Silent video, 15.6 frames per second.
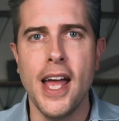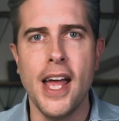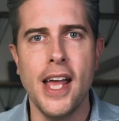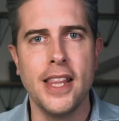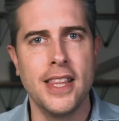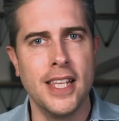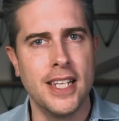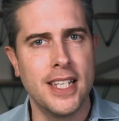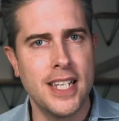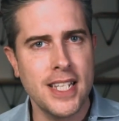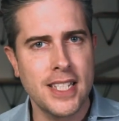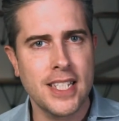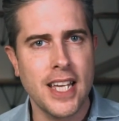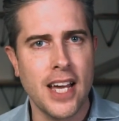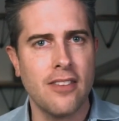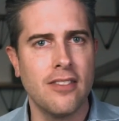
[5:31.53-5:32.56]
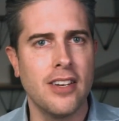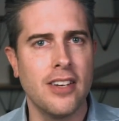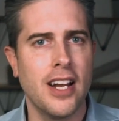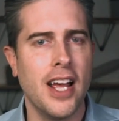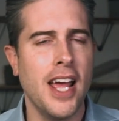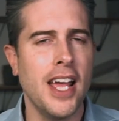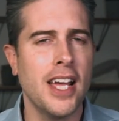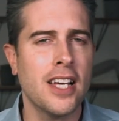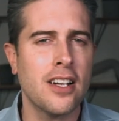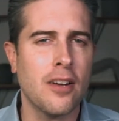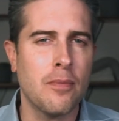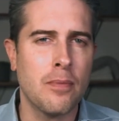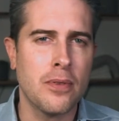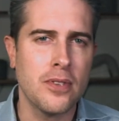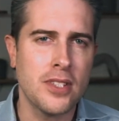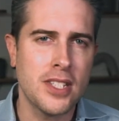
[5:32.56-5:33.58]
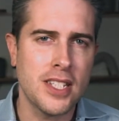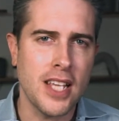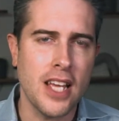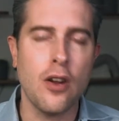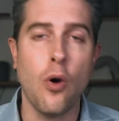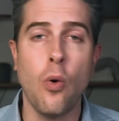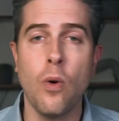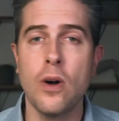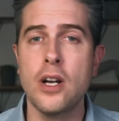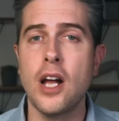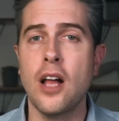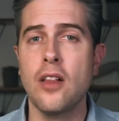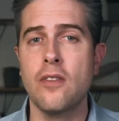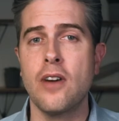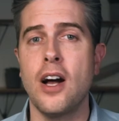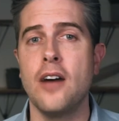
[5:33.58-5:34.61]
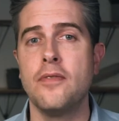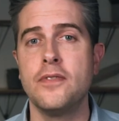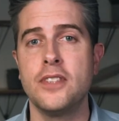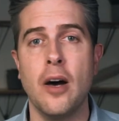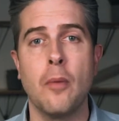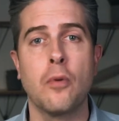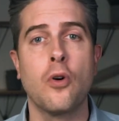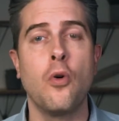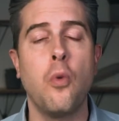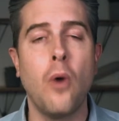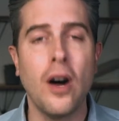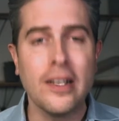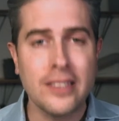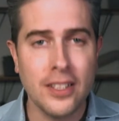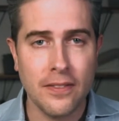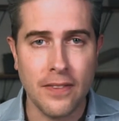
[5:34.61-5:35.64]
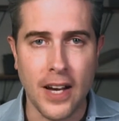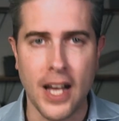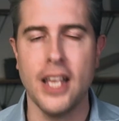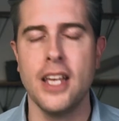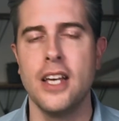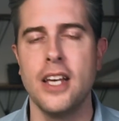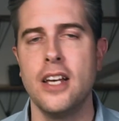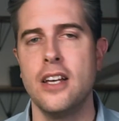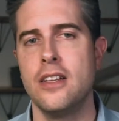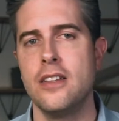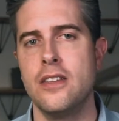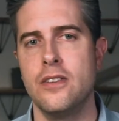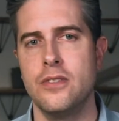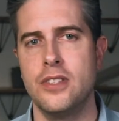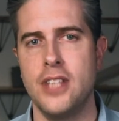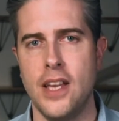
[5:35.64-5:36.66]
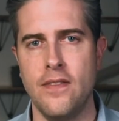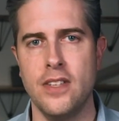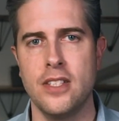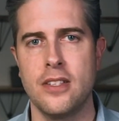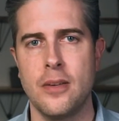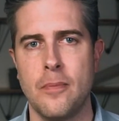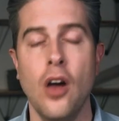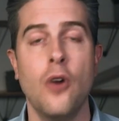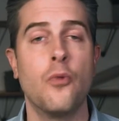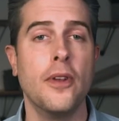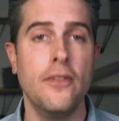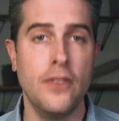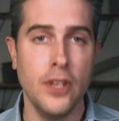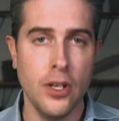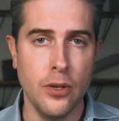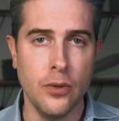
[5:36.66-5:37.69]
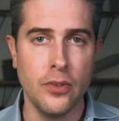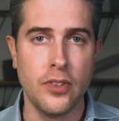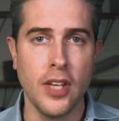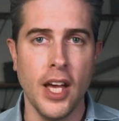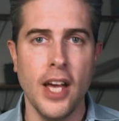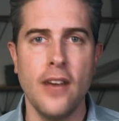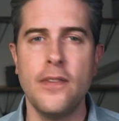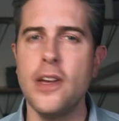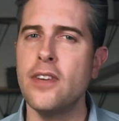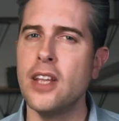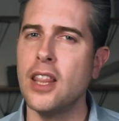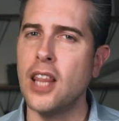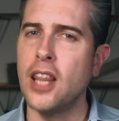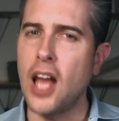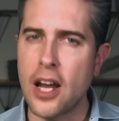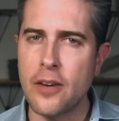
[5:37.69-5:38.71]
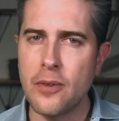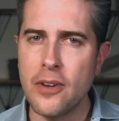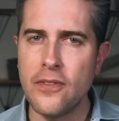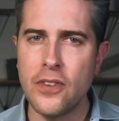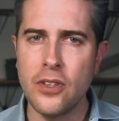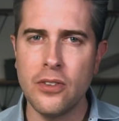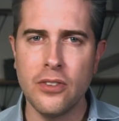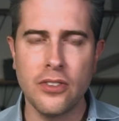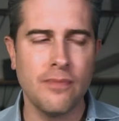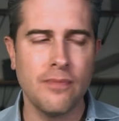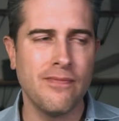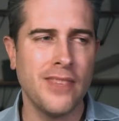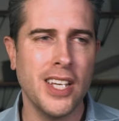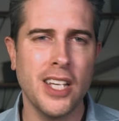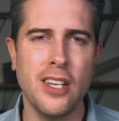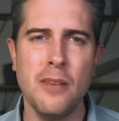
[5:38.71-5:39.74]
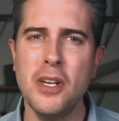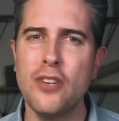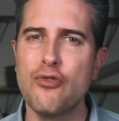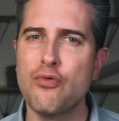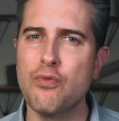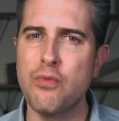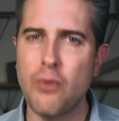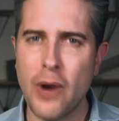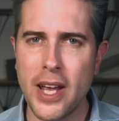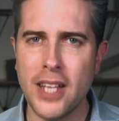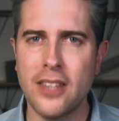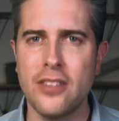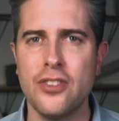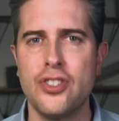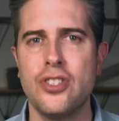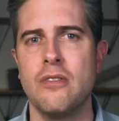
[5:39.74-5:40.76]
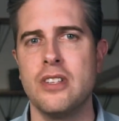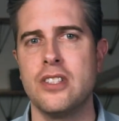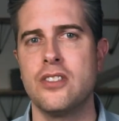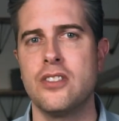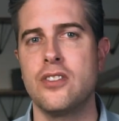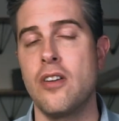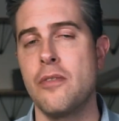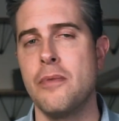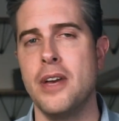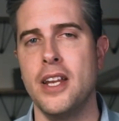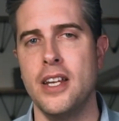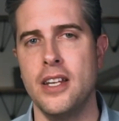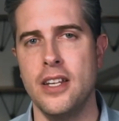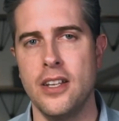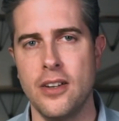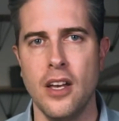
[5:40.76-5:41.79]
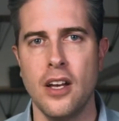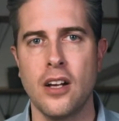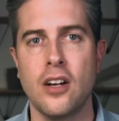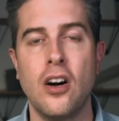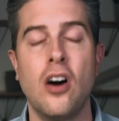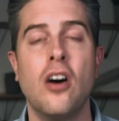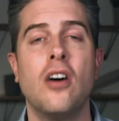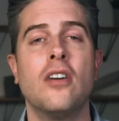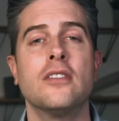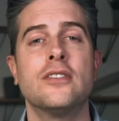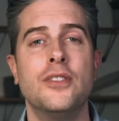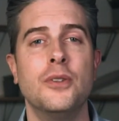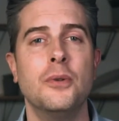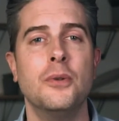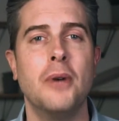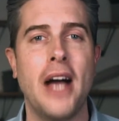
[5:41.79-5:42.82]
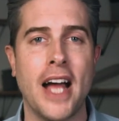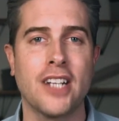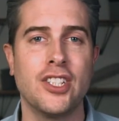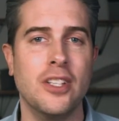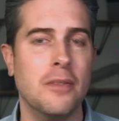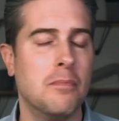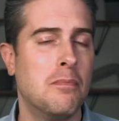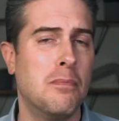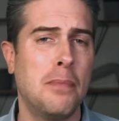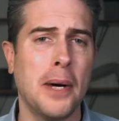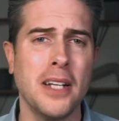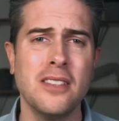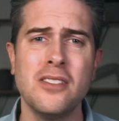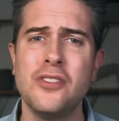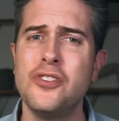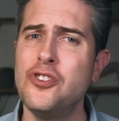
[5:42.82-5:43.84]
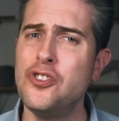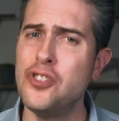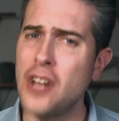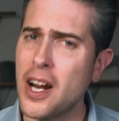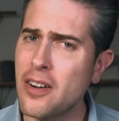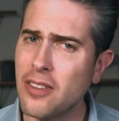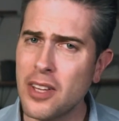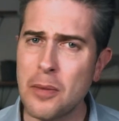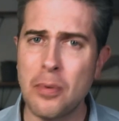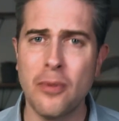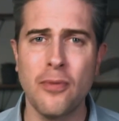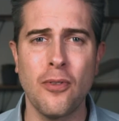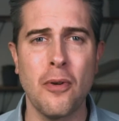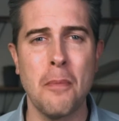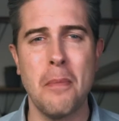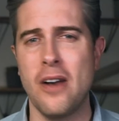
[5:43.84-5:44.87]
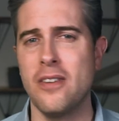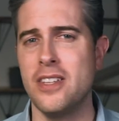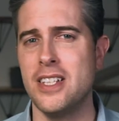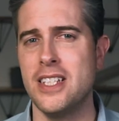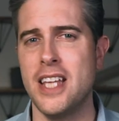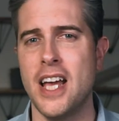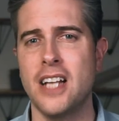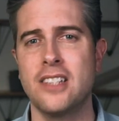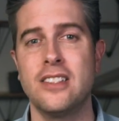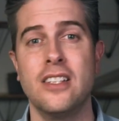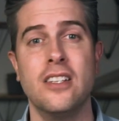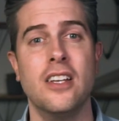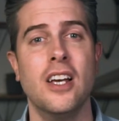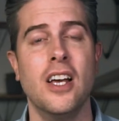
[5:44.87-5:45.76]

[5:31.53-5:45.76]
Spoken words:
the discount, and a % or dollar off to help quantify those savings. Reviews. If you have a lot of reviews, it can be great to show a star rating here. Call to action. Buttons generally perform better than text, and